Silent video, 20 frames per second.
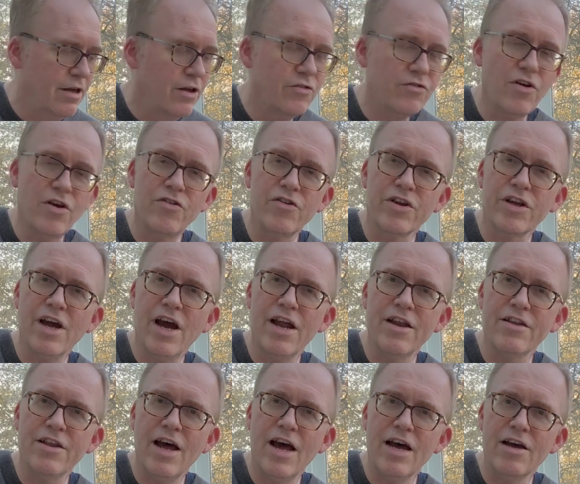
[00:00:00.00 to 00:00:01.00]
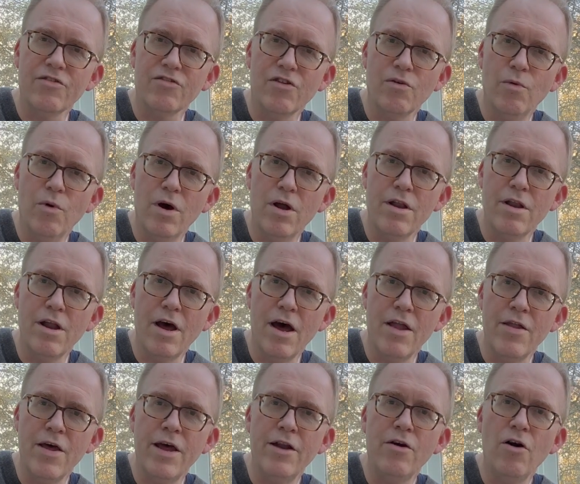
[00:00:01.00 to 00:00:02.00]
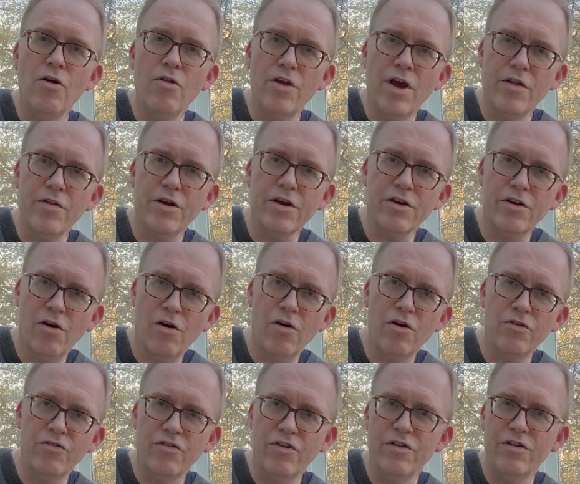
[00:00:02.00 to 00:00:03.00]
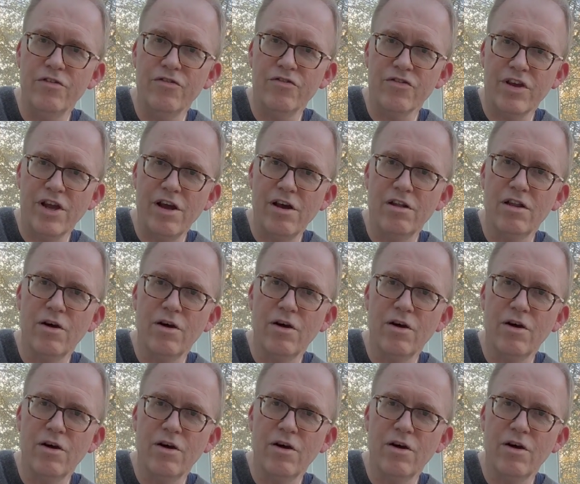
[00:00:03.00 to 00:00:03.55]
So I'd regard that as the 1. And then all the other chords in the scale,